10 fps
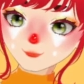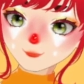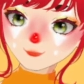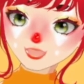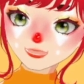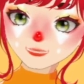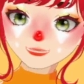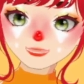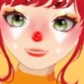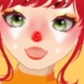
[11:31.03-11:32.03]
I just
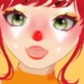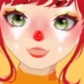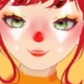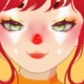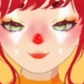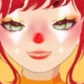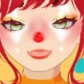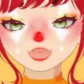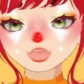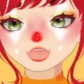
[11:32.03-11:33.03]
don't know.
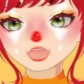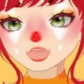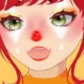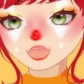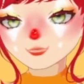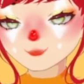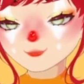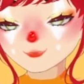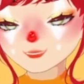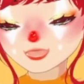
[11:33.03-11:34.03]
So
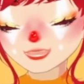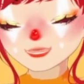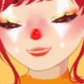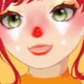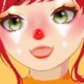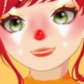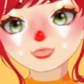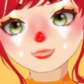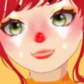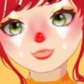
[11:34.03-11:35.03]
I can't have that much
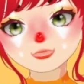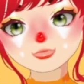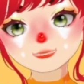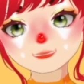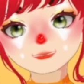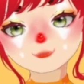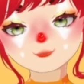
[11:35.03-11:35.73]
beef with furries.